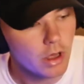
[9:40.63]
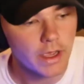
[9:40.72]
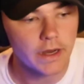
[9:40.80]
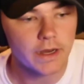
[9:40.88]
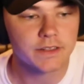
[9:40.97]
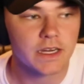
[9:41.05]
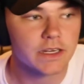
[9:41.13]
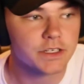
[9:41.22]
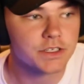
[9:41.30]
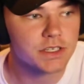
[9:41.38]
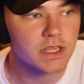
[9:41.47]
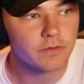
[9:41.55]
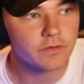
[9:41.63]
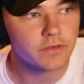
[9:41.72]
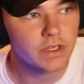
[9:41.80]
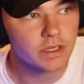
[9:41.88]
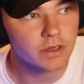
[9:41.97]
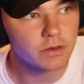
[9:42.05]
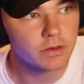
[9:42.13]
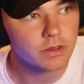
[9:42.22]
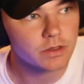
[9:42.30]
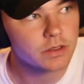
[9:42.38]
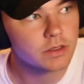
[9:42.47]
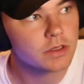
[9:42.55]
an entire setup video
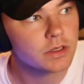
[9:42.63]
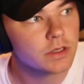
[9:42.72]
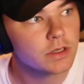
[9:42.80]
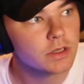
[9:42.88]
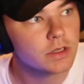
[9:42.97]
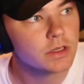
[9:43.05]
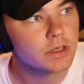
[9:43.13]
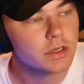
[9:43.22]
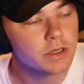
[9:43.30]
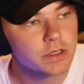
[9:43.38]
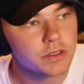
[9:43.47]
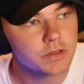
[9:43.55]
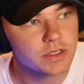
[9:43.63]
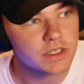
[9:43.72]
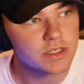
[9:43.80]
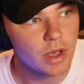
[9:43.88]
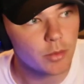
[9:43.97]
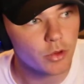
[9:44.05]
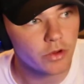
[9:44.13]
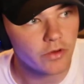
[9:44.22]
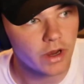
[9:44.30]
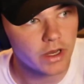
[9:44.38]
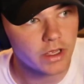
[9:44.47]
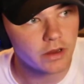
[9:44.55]
using this bad boy
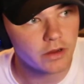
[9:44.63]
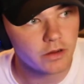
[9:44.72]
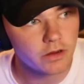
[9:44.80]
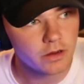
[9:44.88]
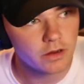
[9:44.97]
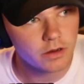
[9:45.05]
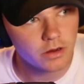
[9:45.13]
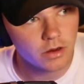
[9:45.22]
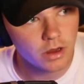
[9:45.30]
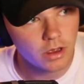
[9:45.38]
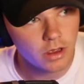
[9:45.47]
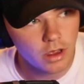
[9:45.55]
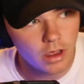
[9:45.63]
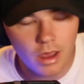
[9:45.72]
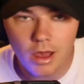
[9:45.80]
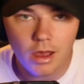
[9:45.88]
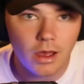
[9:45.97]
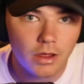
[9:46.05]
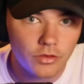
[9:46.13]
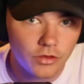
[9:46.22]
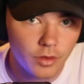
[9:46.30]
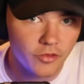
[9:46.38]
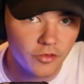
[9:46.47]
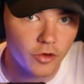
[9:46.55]
right here and
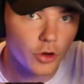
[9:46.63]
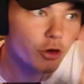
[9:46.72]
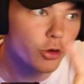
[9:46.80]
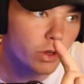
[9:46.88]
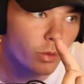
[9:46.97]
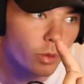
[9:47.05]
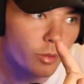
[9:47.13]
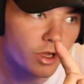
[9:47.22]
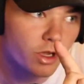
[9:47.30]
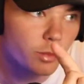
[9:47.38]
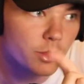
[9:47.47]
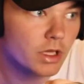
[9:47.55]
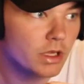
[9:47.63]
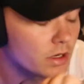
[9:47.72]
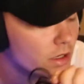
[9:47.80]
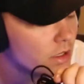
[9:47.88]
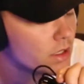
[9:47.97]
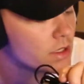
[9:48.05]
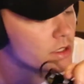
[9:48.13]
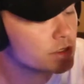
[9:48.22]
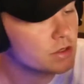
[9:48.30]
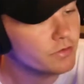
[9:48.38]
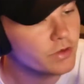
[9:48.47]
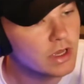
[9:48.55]
some of our new equipment coming in.
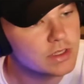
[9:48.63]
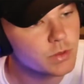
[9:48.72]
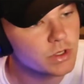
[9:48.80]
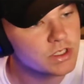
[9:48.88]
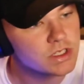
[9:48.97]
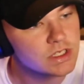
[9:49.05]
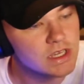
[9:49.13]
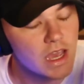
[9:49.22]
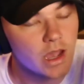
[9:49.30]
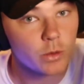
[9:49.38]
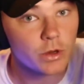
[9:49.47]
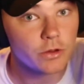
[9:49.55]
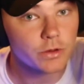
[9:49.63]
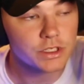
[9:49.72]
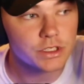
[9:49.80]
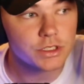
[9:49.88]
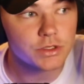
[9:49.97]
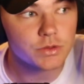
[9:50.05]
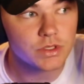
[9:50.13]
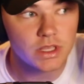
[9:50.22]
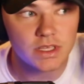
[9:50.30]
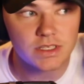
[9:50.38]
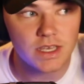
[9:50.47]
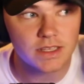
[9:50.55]
So if you guys want to see how we're going to use
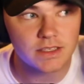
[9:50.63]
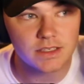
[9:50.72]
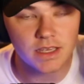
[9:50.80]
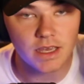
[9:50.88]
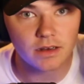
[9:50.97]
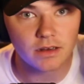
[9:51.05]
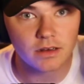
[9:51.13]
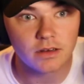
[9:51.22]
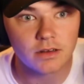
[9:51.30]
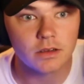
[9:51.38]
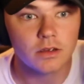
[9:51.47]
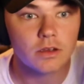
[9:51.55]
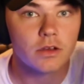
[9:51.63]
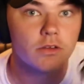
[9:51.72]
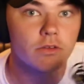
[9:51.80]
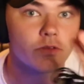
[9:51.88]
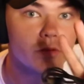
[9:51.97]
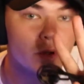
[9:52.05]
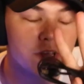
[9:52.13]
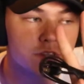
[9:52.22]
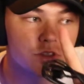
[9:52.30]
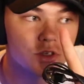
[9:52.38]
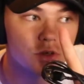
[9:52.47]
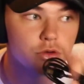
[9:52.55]
this headset for a
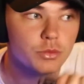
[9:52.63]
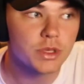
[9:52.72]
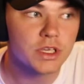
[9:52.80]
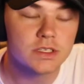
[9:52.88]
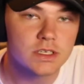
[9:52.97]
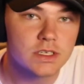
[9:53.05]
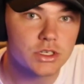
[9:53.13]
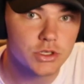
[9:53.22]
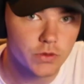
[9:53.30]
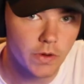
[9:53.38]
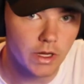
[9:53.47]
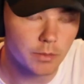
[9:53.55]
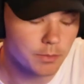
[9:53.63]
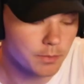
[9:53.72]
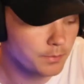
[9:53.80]
two PC stream,